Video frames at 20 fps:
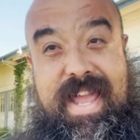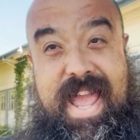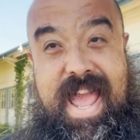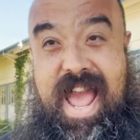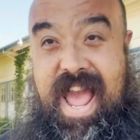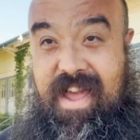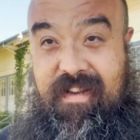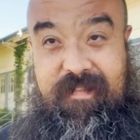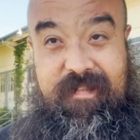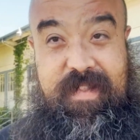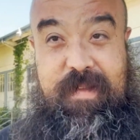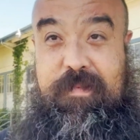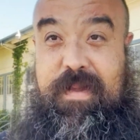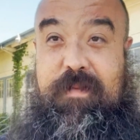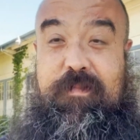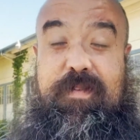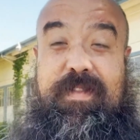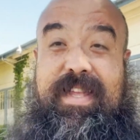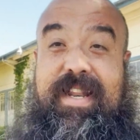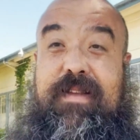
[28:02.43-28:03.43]
half the
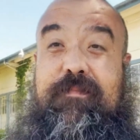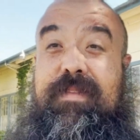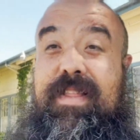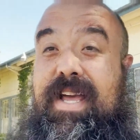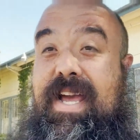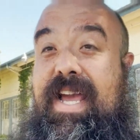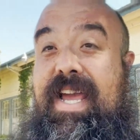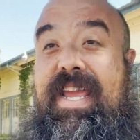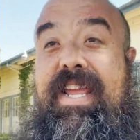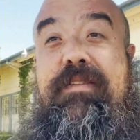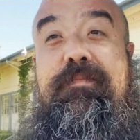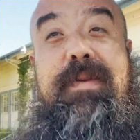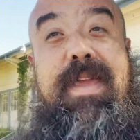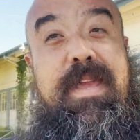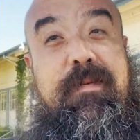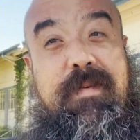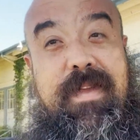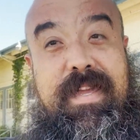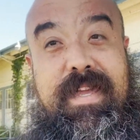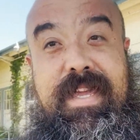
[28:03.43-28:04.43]
people that applied,
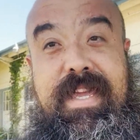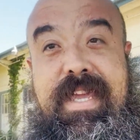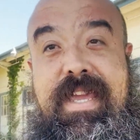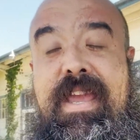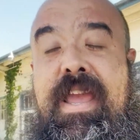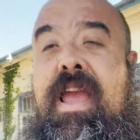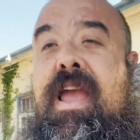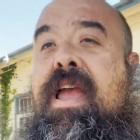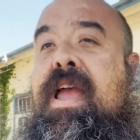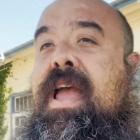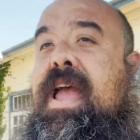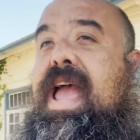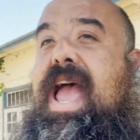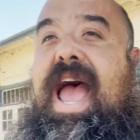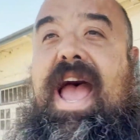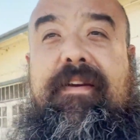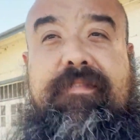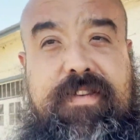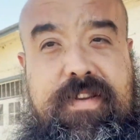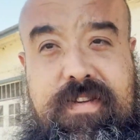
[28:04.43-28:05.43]
maybe
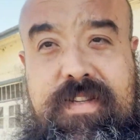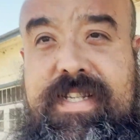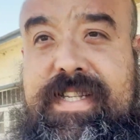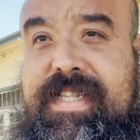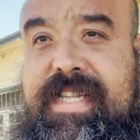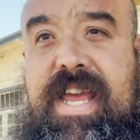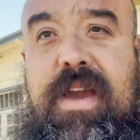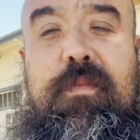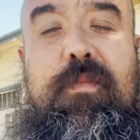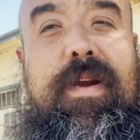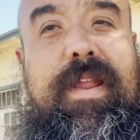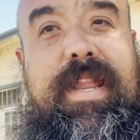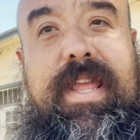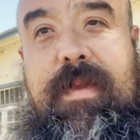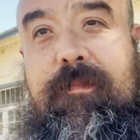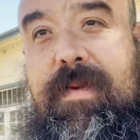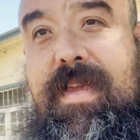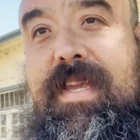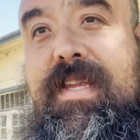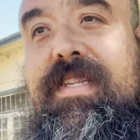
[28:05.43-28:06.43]
after just that one
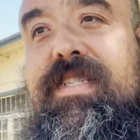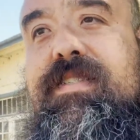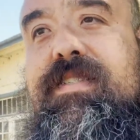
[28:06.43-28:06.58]
image.